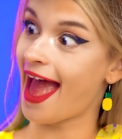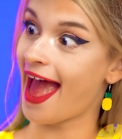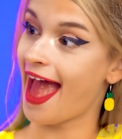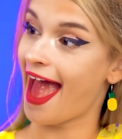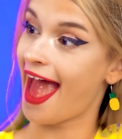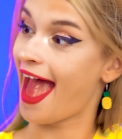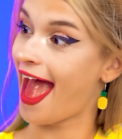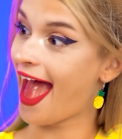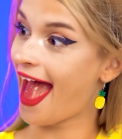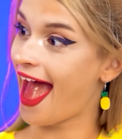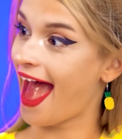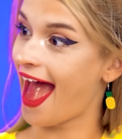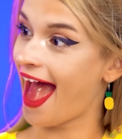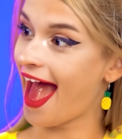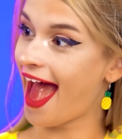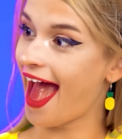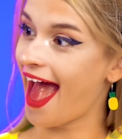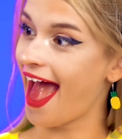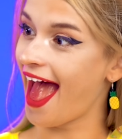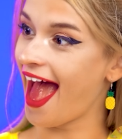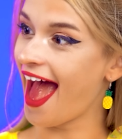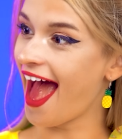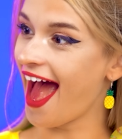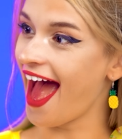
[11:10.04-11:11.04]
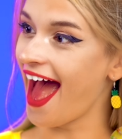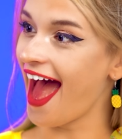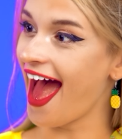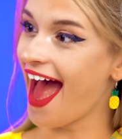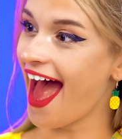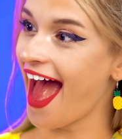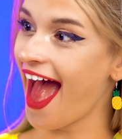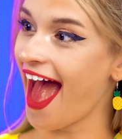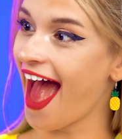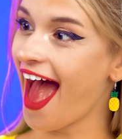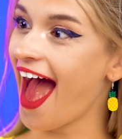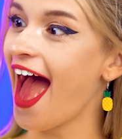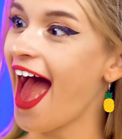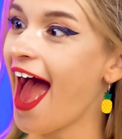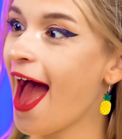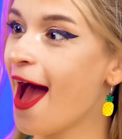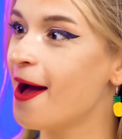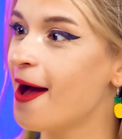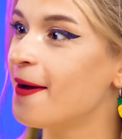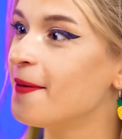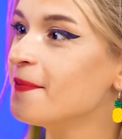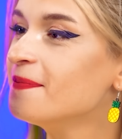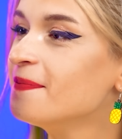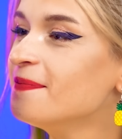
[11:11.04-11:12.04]
we remove the bag.
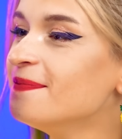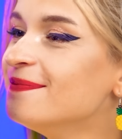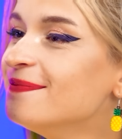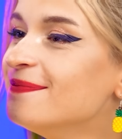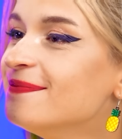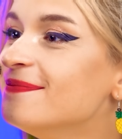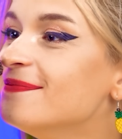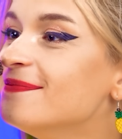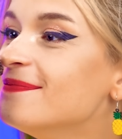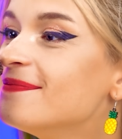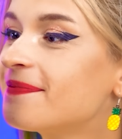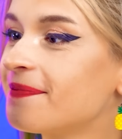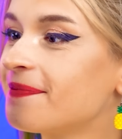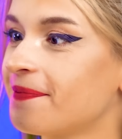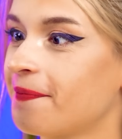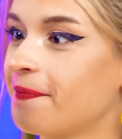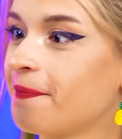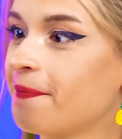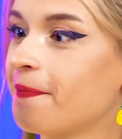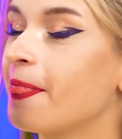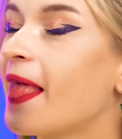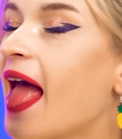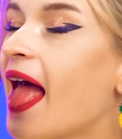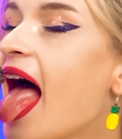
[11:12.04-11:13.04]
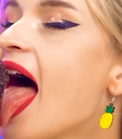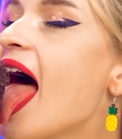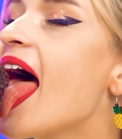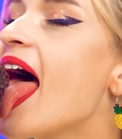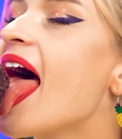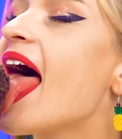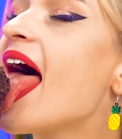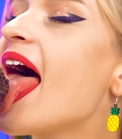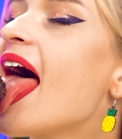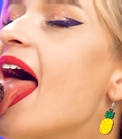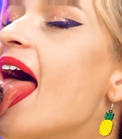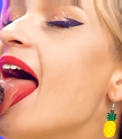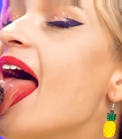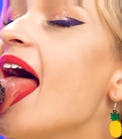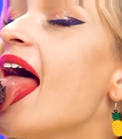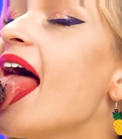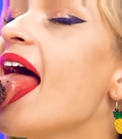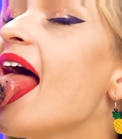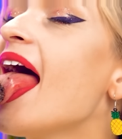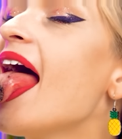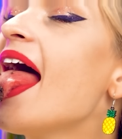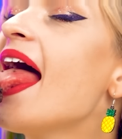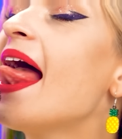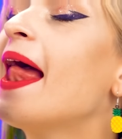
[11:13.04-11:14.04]
Cool! Hey
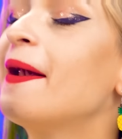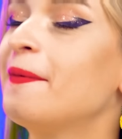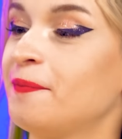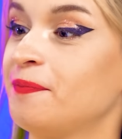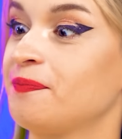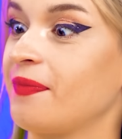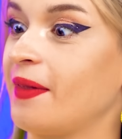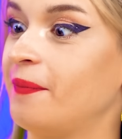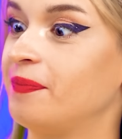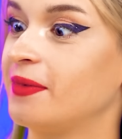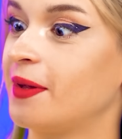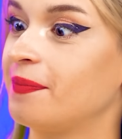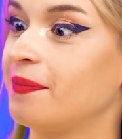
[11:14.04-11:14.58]
look, Mary.